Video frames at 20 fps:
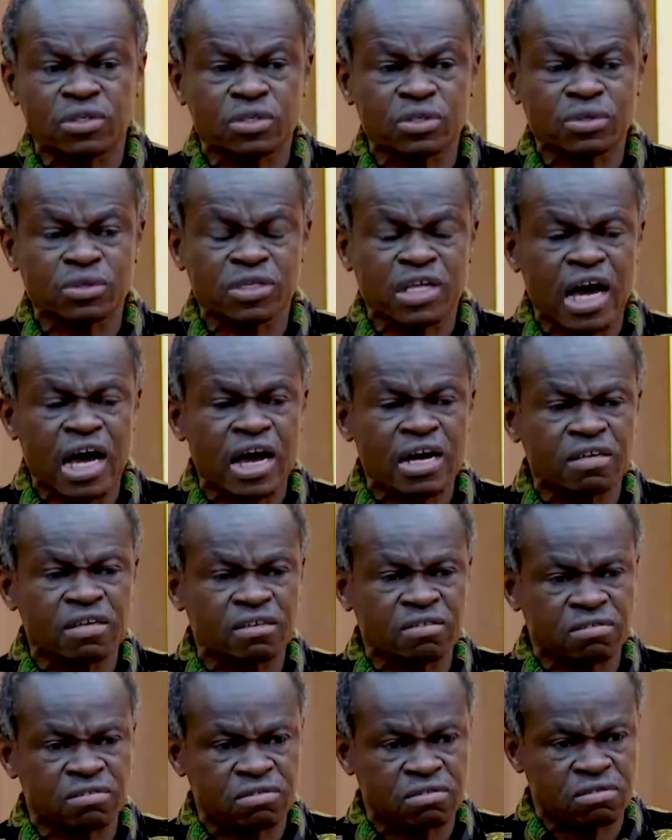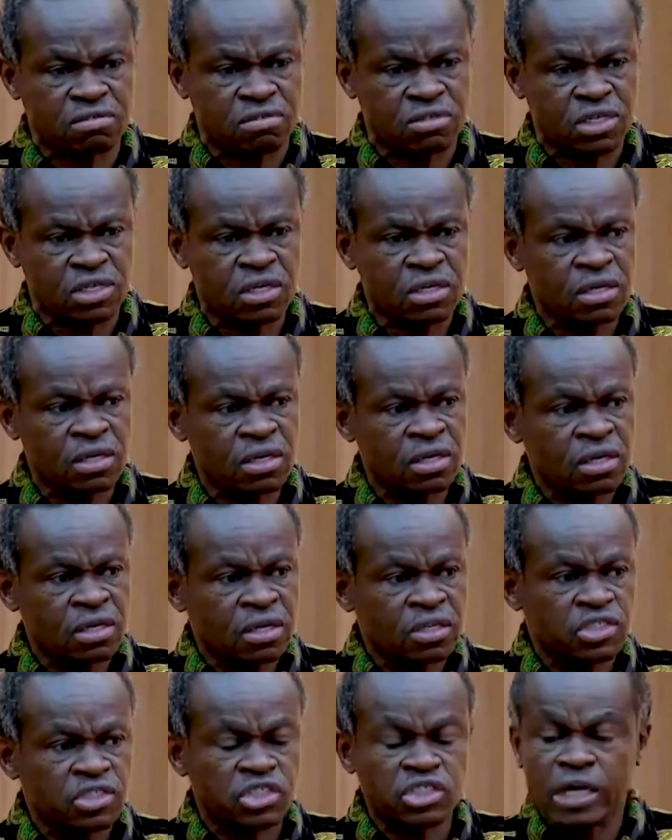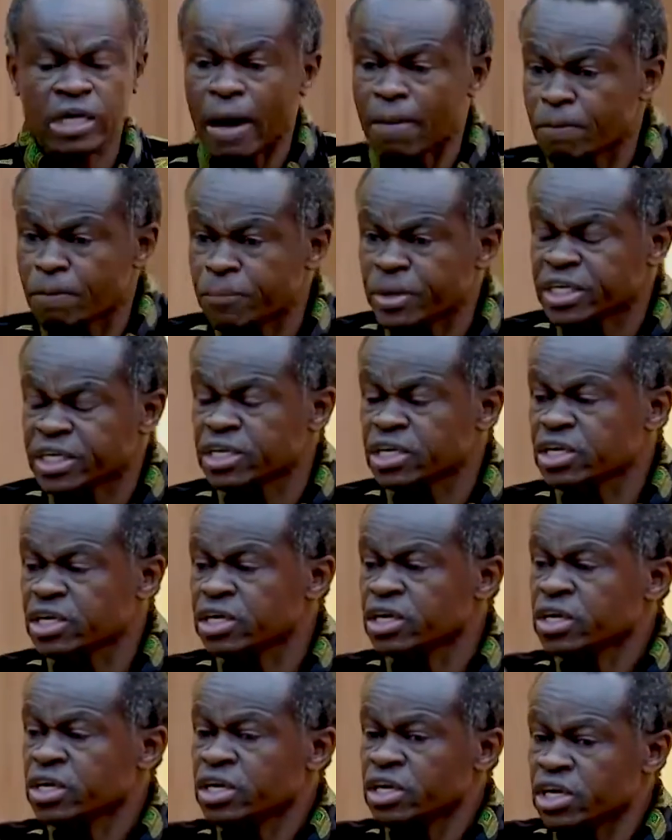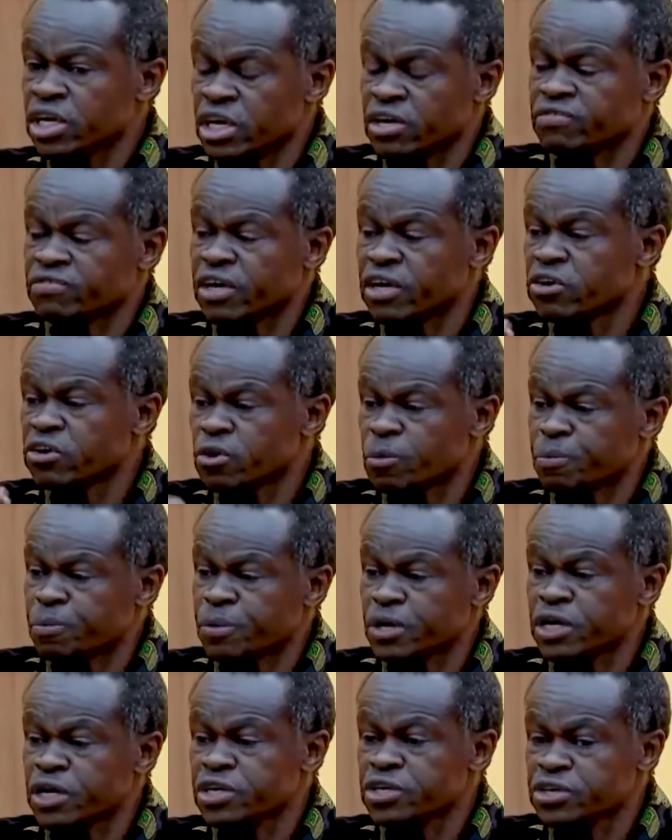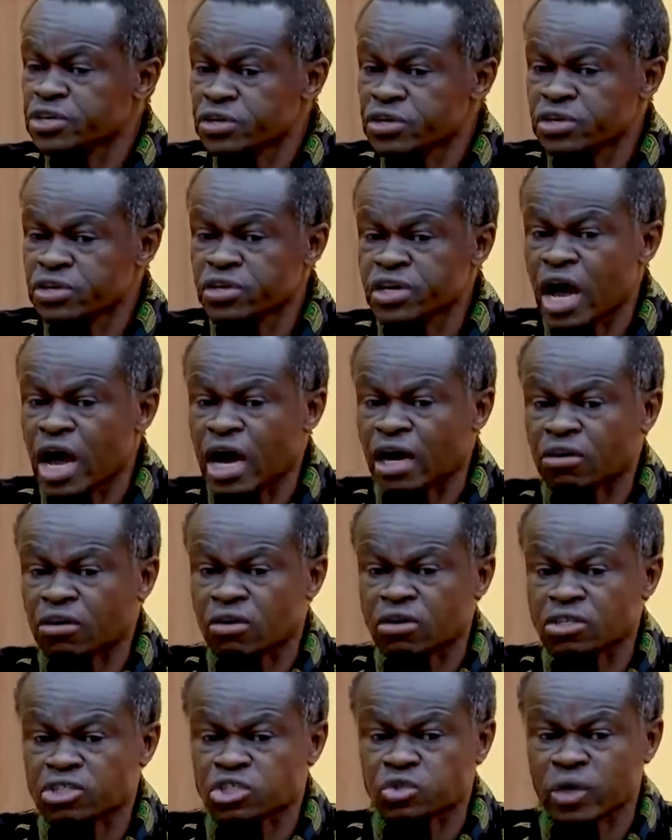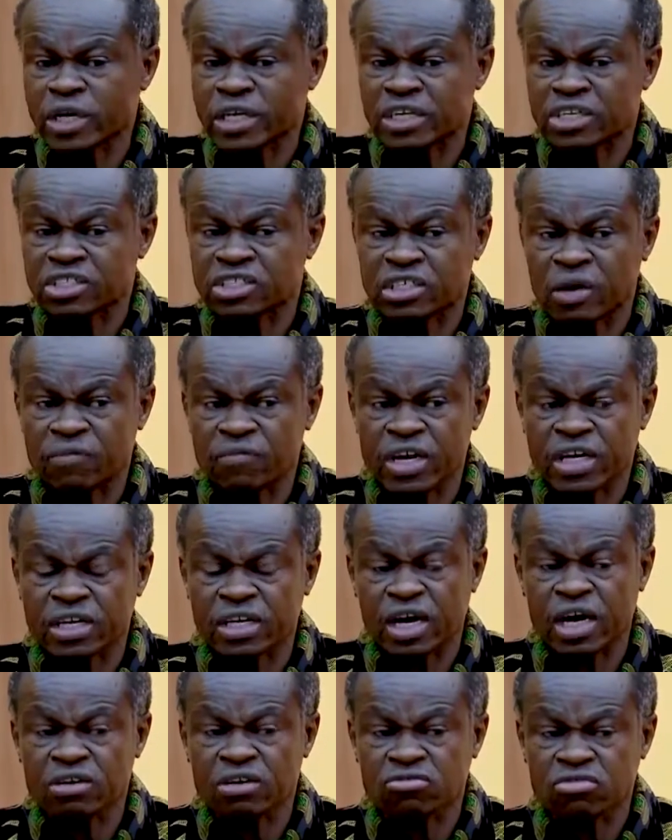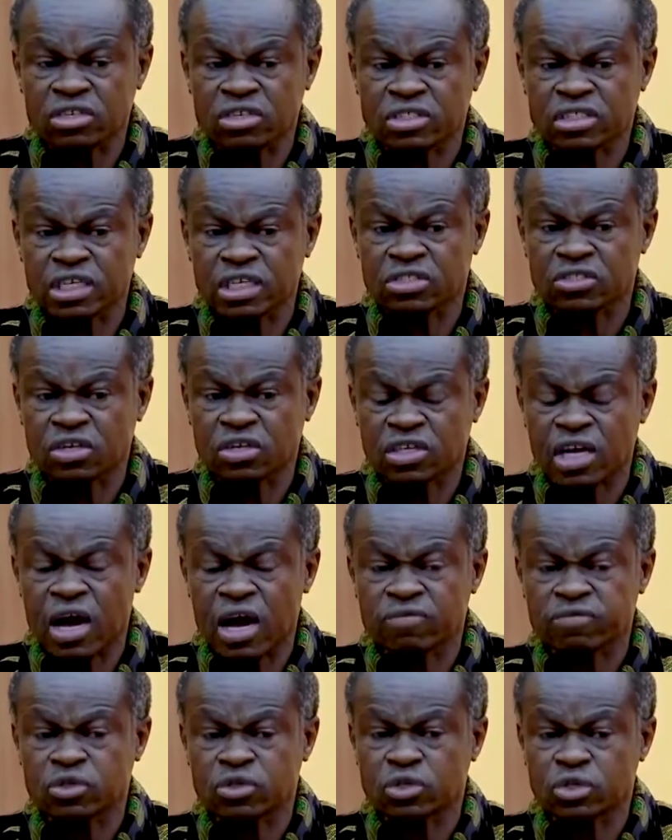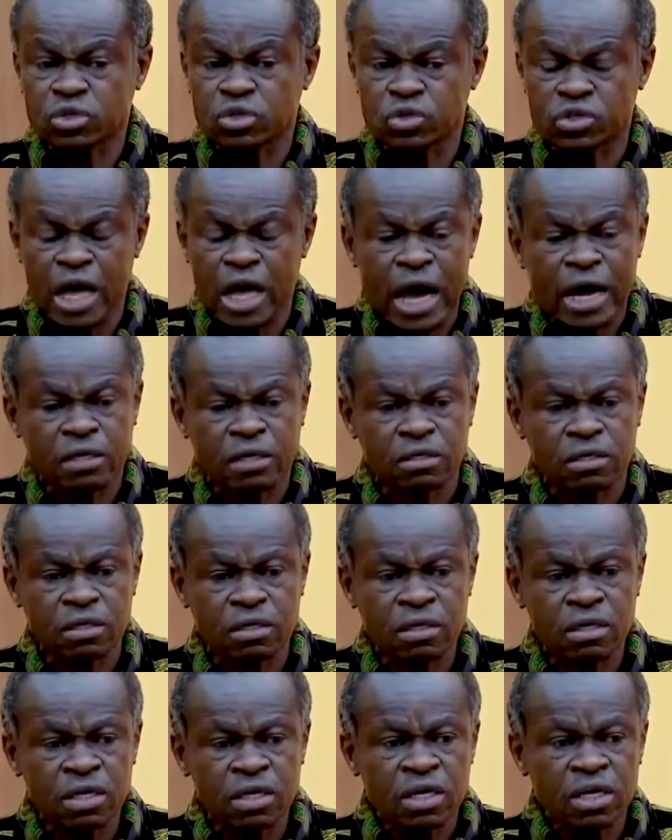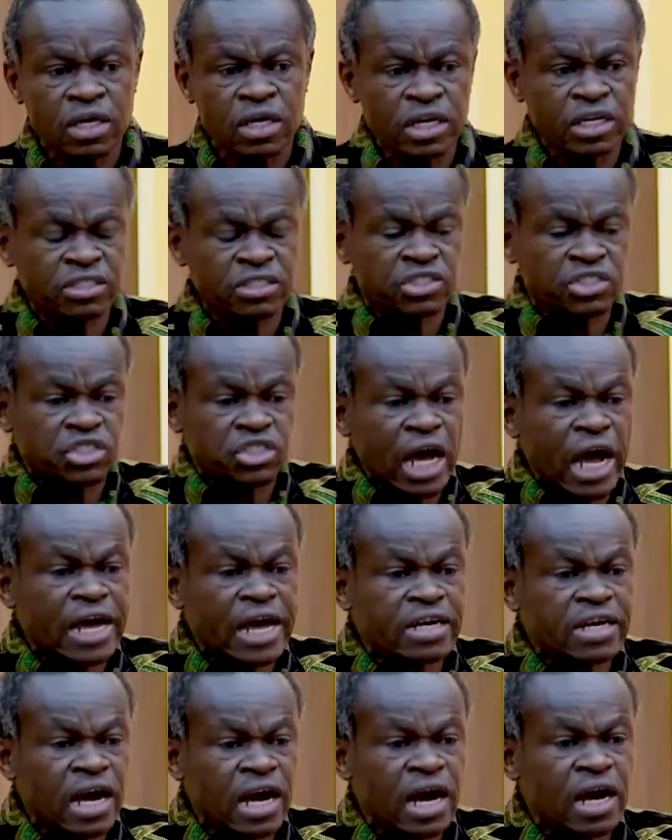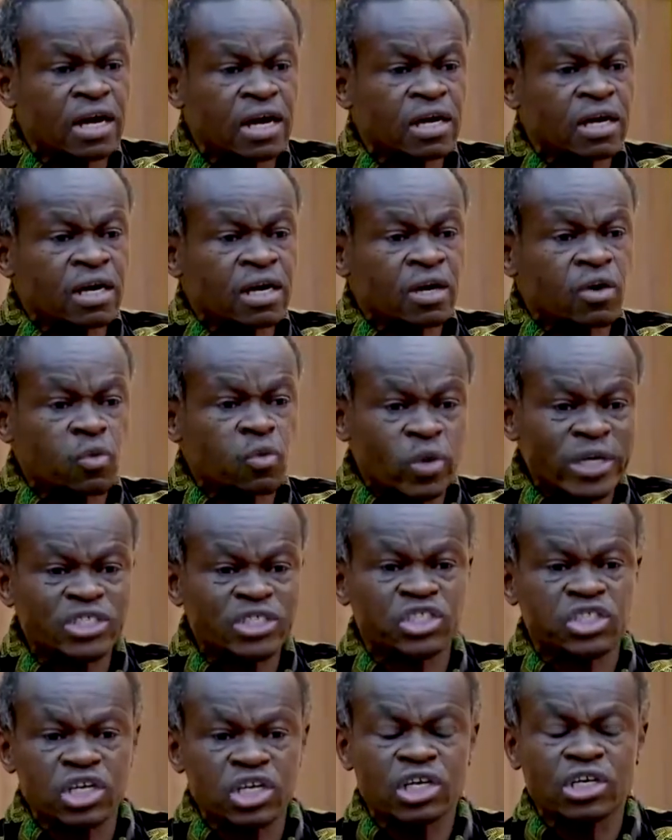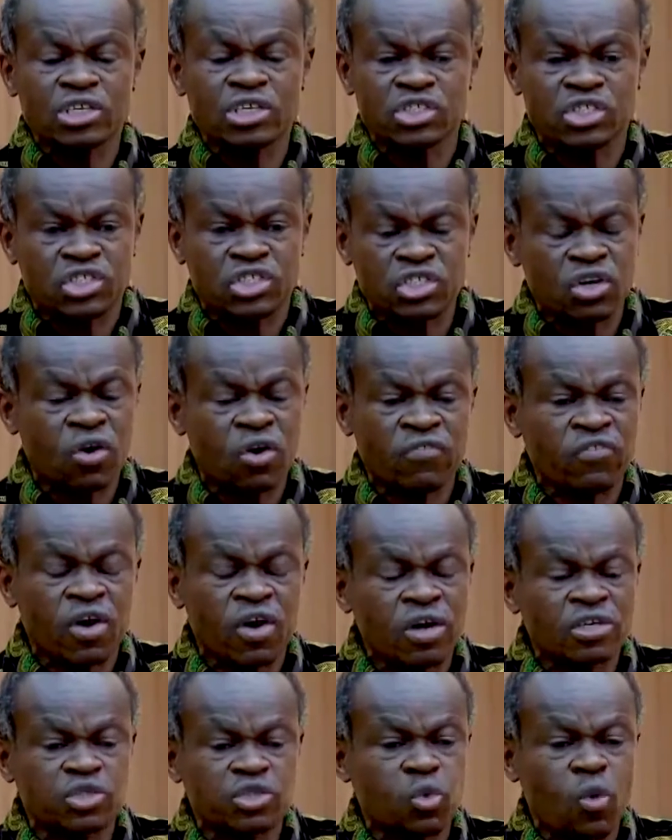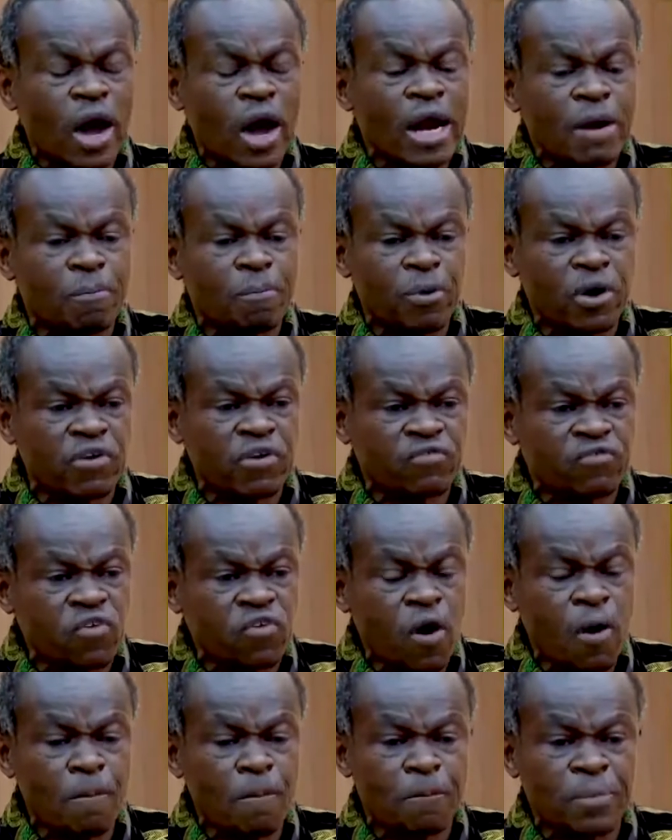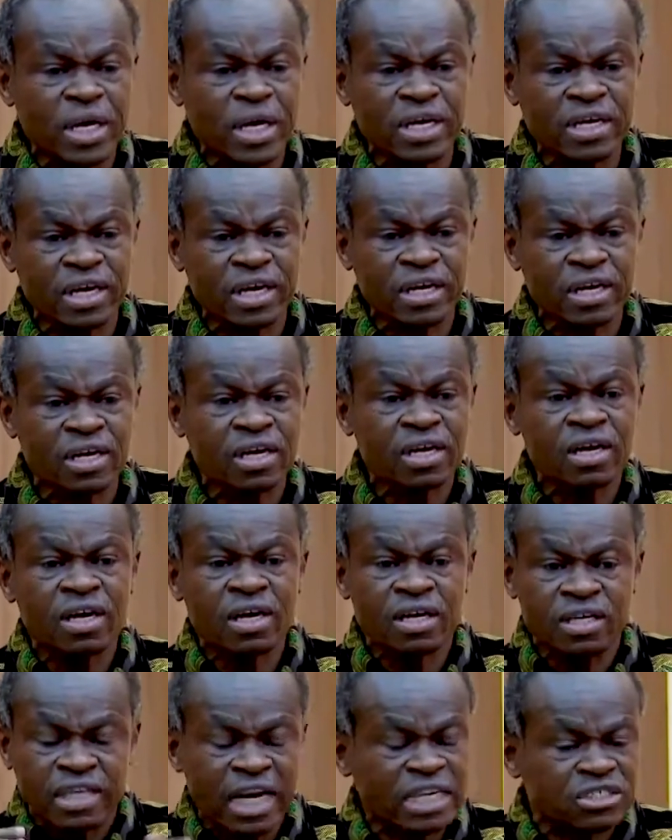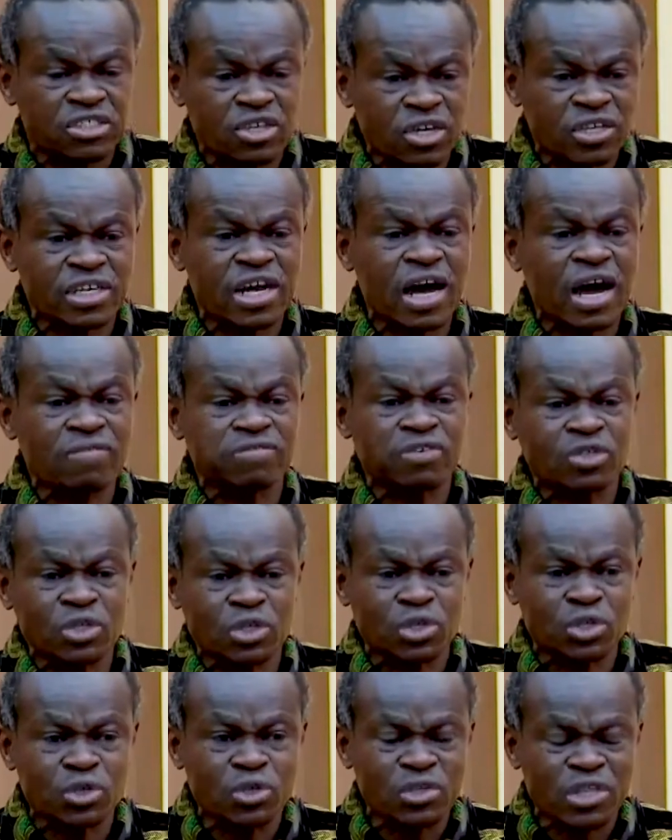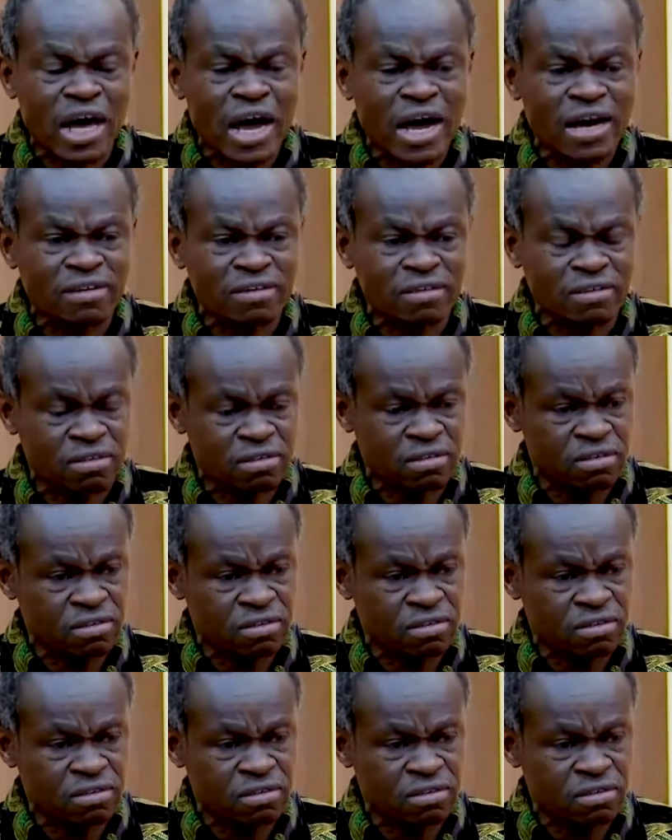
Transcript: to do that. Somebody in the European Union across 27 countries does not have to do that. In China, which is, of course, 1.4 billion, does not have to do that.